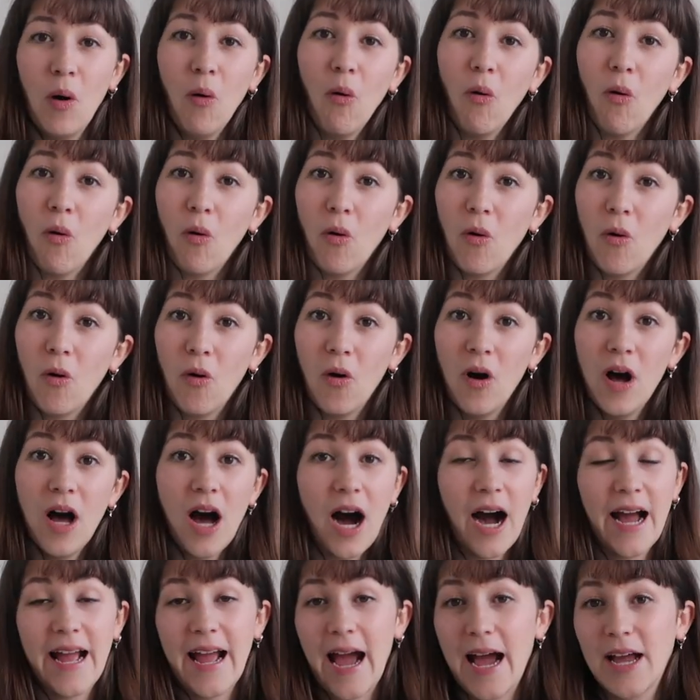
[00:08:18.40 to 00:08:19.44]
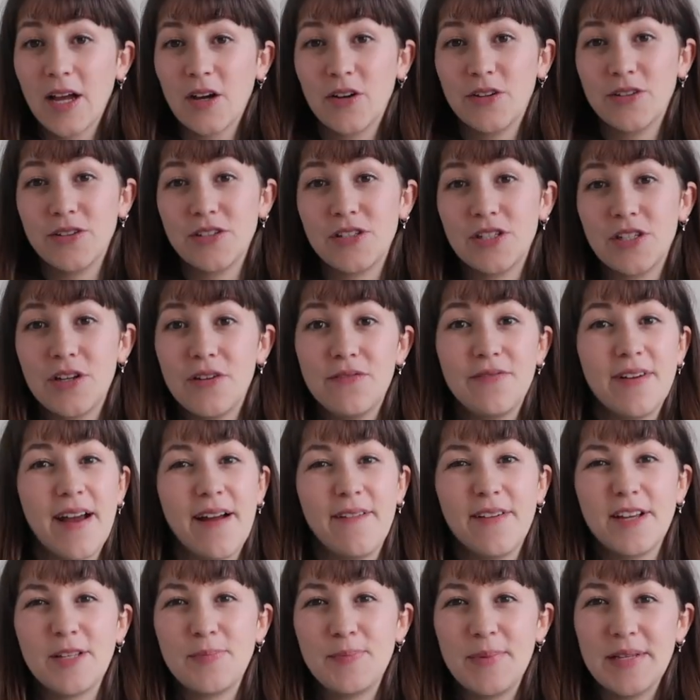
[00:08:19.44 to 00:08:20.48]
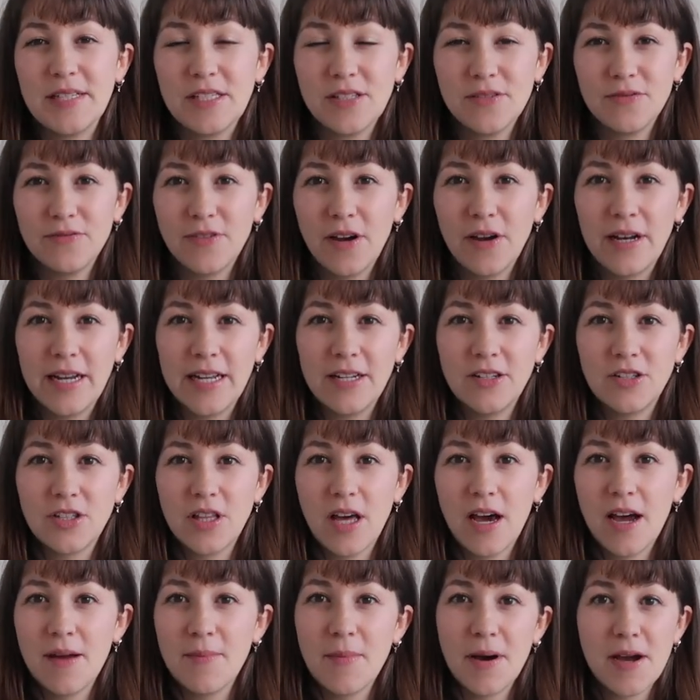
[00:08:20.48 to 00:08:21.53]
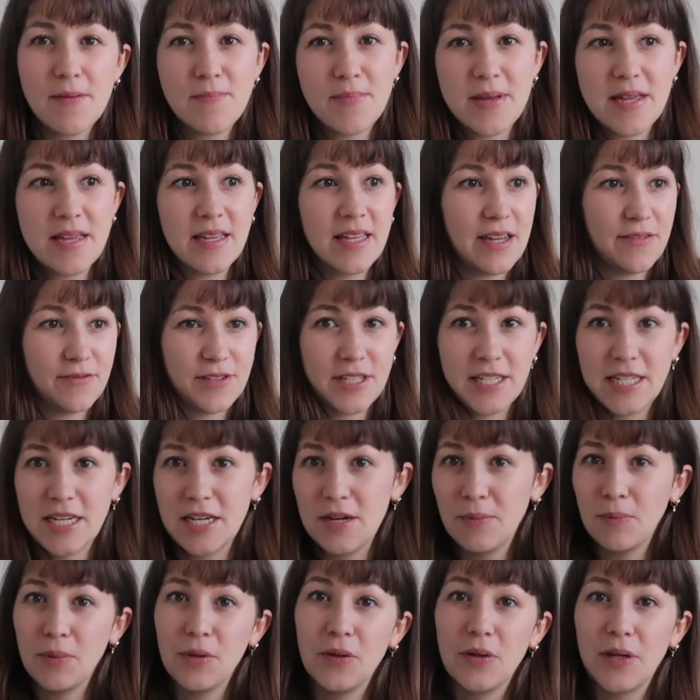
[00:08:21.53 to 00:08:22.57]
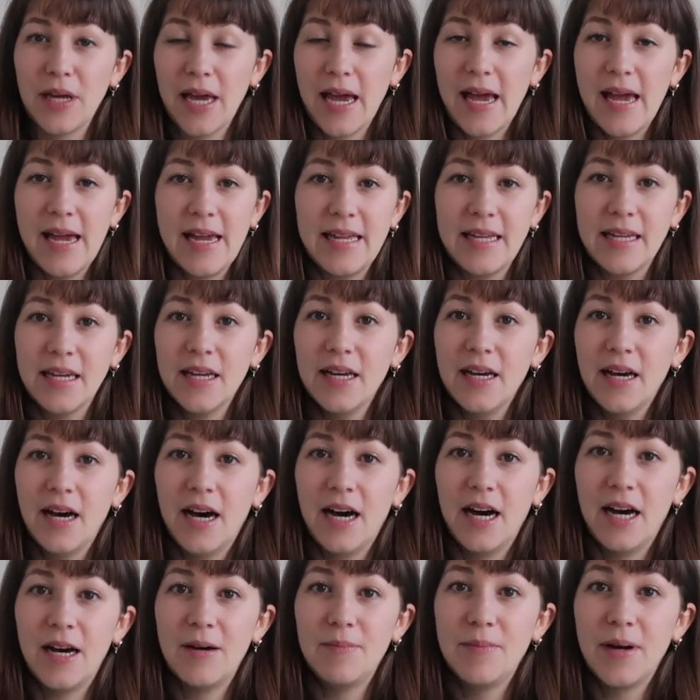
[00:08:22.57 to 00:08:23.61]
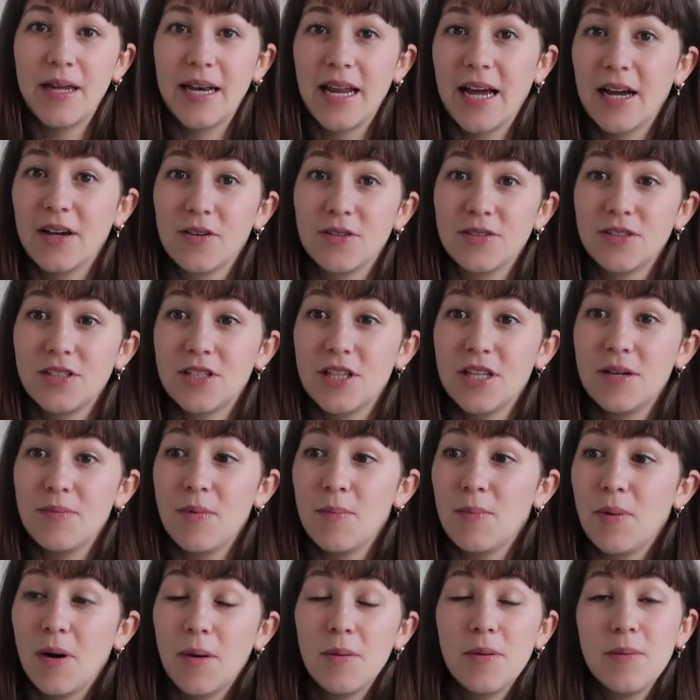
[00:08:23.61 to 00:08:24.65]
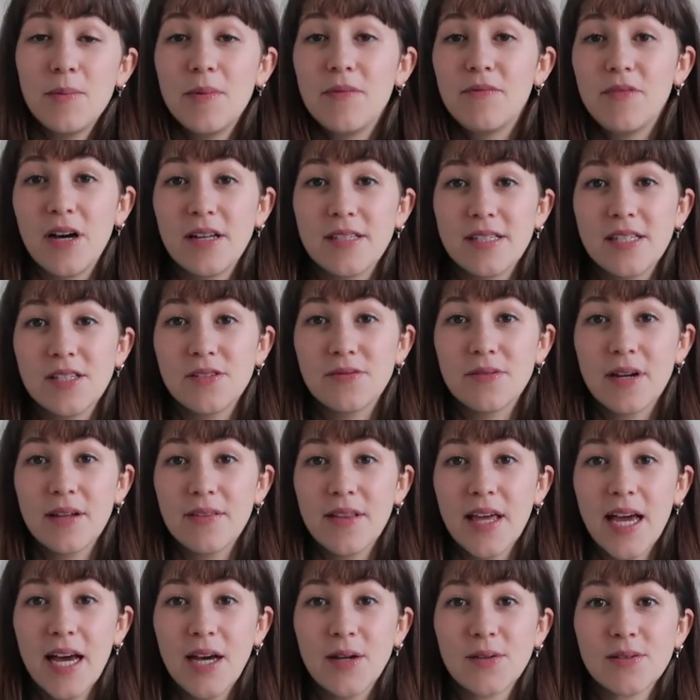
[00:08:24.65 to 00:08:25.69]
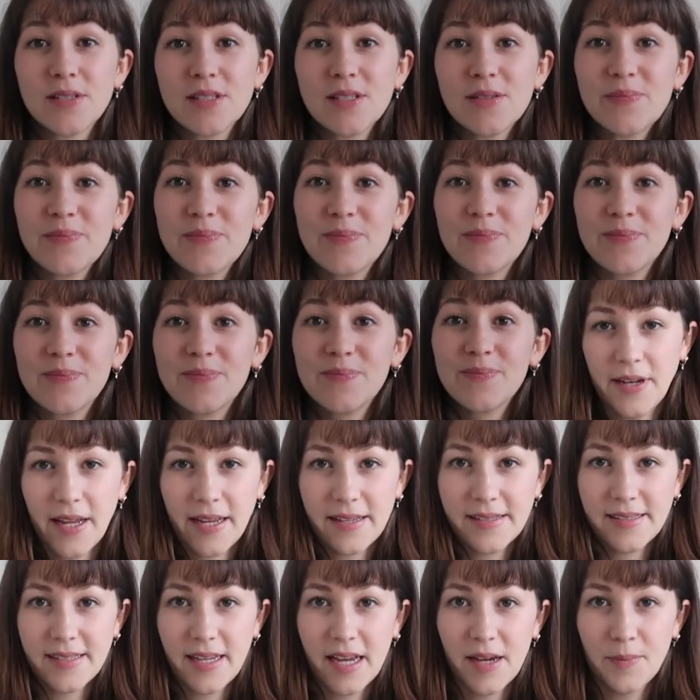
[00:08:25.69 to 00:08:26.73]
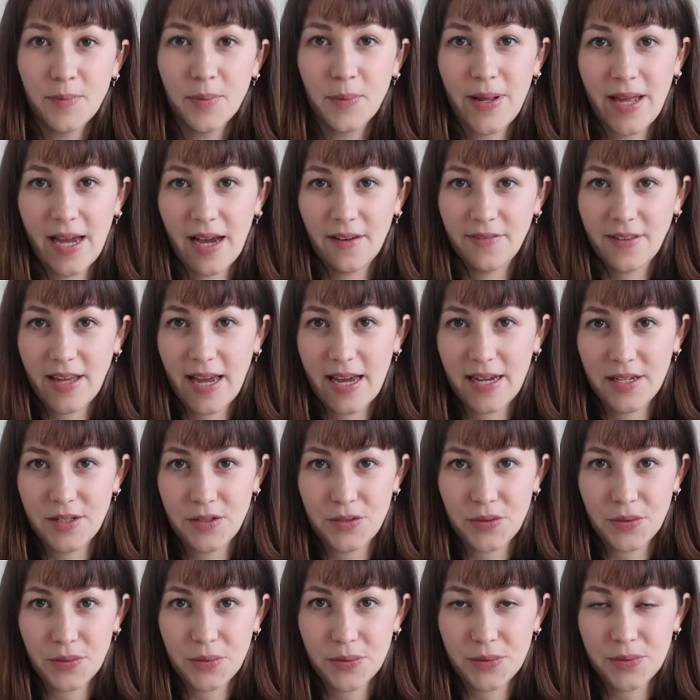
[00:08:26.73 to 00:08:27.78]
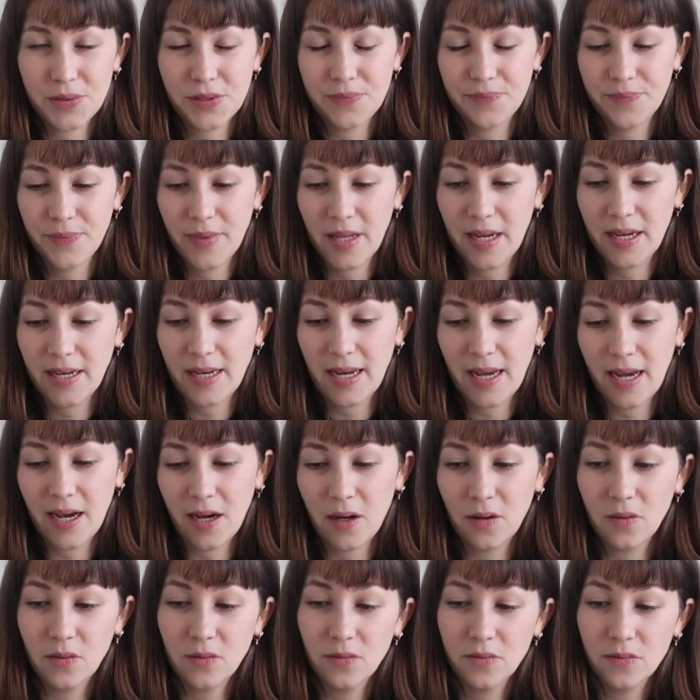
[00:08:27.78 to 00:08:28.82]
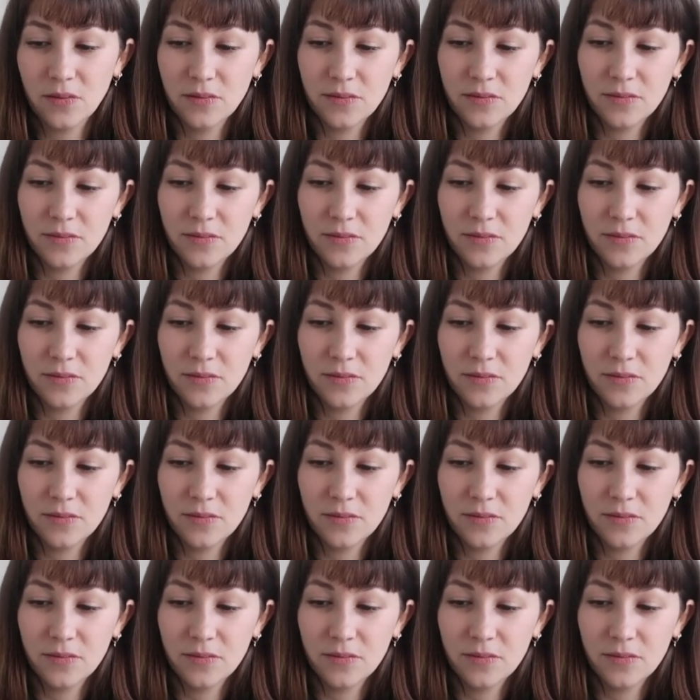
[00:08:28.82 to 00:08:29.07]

or I hang on to various bits of foliage that I might be gifted in a bouquet, and hang on to them and pop them in vases around the house. Next up, we have candles. Now,